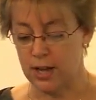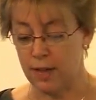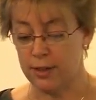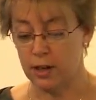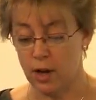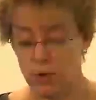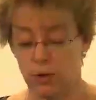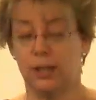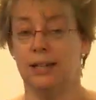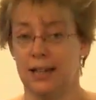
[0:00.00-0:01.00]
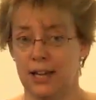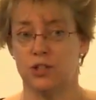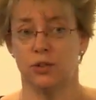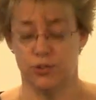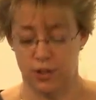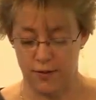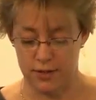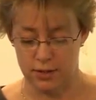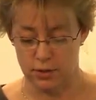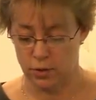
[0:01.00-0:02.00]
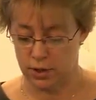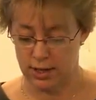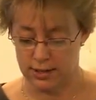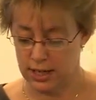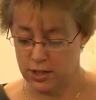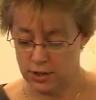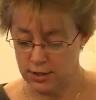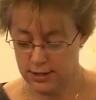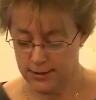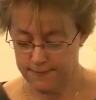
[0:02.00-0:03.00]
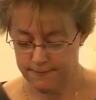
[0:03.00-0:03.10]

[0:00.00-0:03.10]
to other local and national services and organisations.